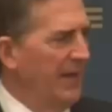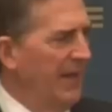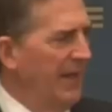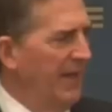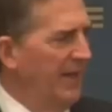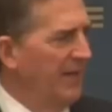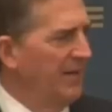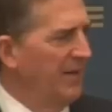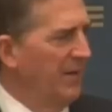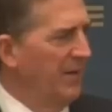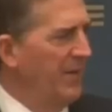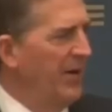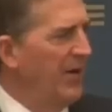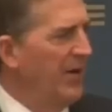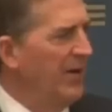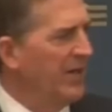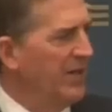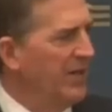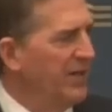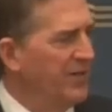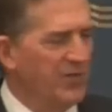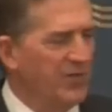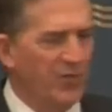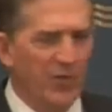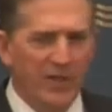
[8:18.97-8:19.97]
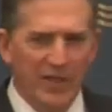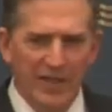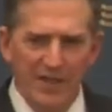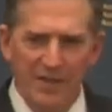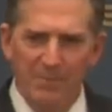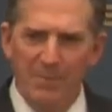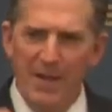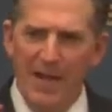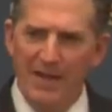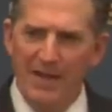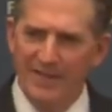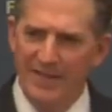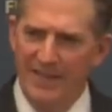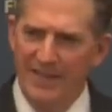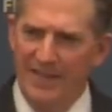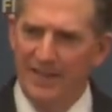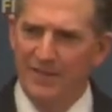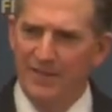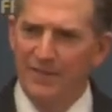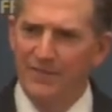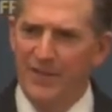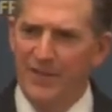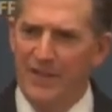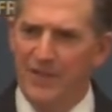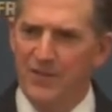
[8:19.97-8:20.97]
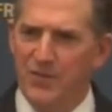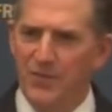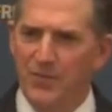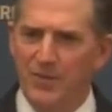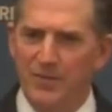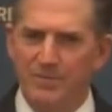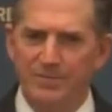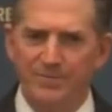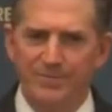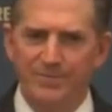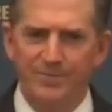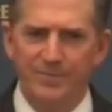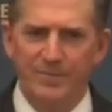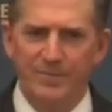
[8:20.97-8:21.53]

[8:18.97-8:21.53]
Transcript: And America is really about the individual